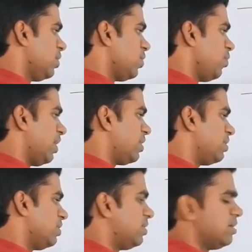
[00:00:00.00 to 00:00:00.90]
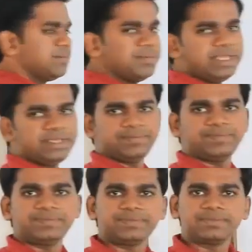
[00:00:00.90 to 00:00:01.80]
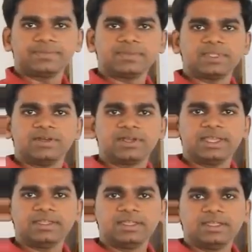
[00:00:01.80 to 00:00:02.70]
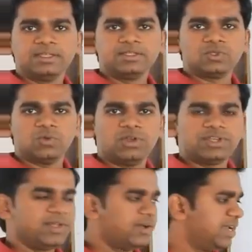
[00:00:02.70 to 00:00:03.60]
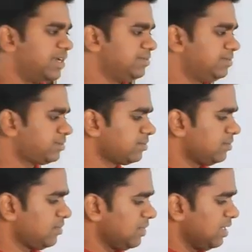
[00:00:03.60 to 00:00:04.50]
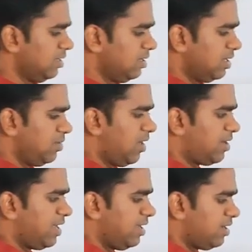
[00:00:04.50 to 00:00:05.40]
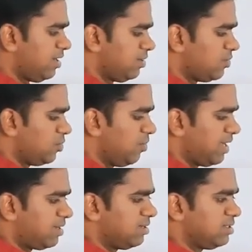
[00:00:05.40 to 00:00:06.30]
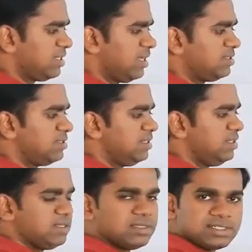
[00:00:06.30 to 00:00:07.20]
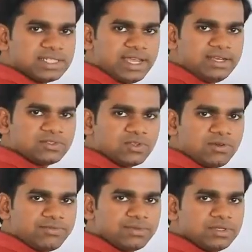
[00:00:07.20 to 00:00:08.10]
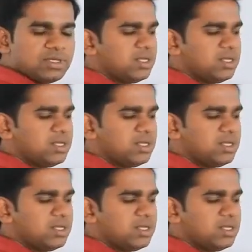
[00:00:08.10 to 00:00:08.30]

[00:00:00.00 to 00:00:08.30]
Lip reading: vector B. Okay. So what you have done? You have taken two vectors as the sides of